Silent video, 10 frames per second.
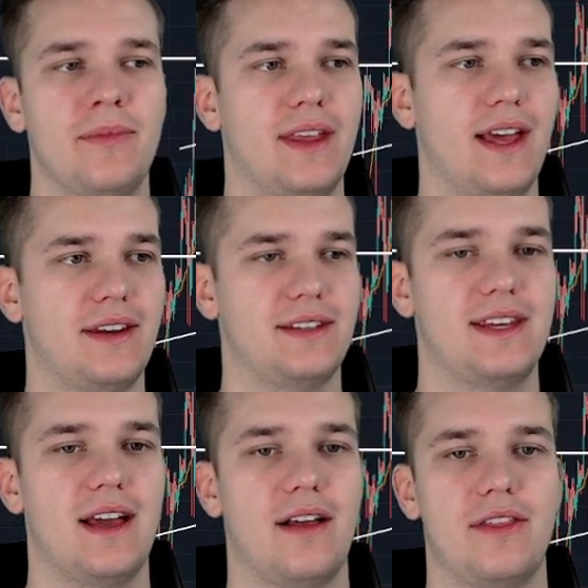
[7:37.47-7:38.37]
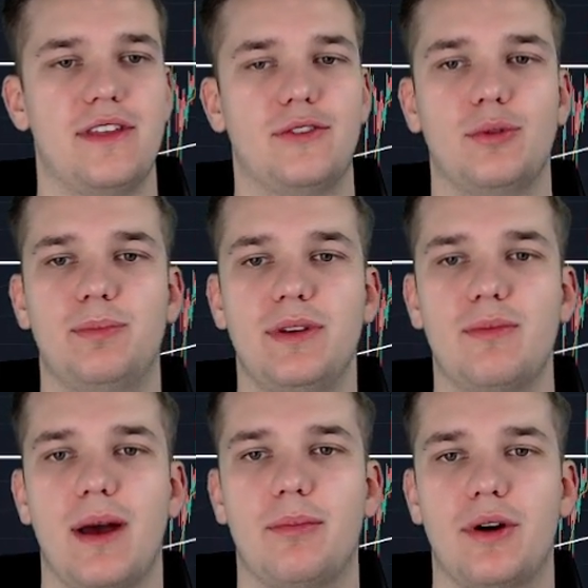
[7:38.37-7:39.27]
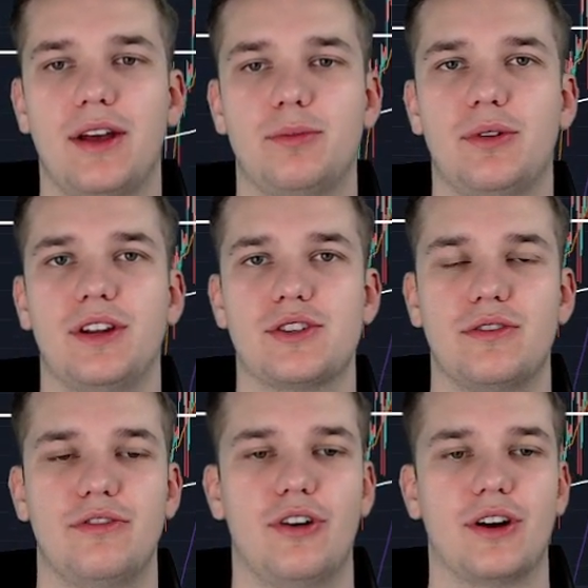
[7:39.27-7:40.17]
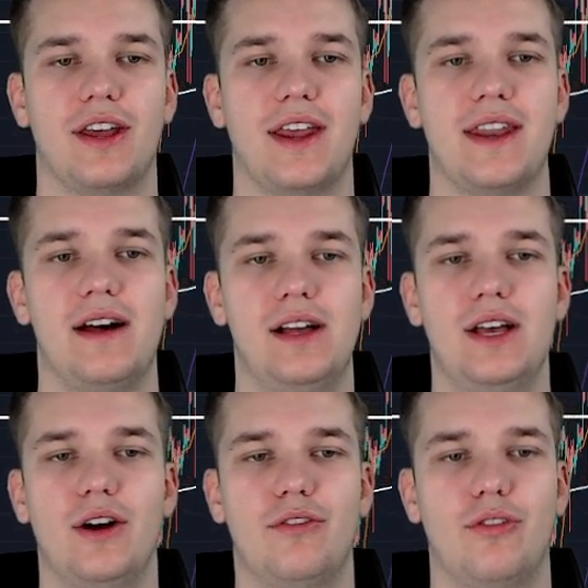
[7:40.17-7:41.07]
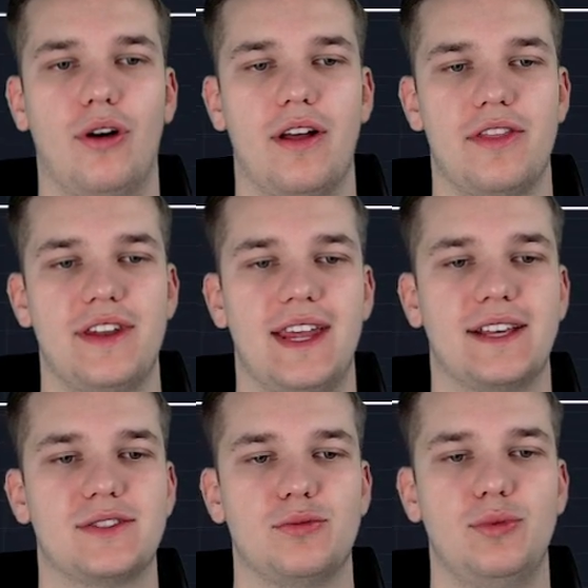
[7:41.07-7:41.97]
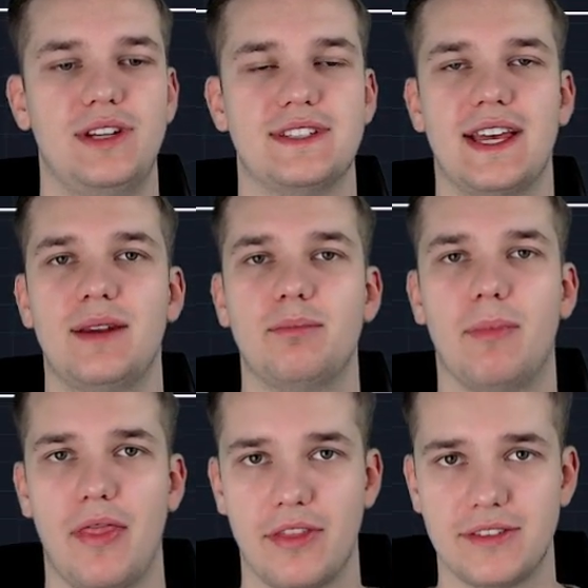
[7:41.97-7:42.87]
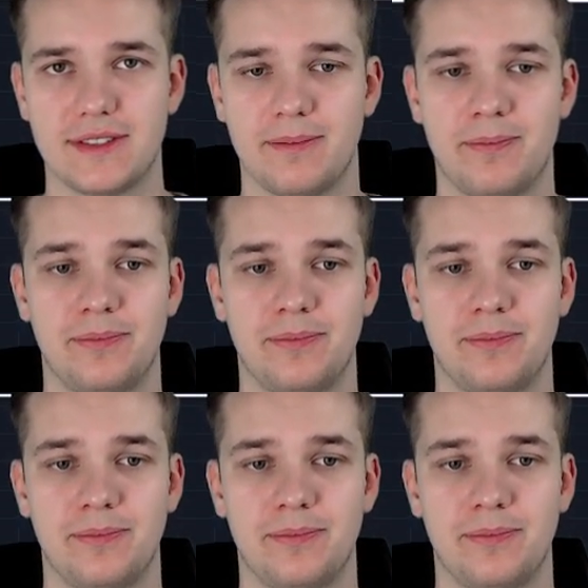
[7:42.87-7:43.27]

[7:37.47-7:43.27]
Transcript: And yeah, this would be my price prediction for Cardano for the next weeks and months.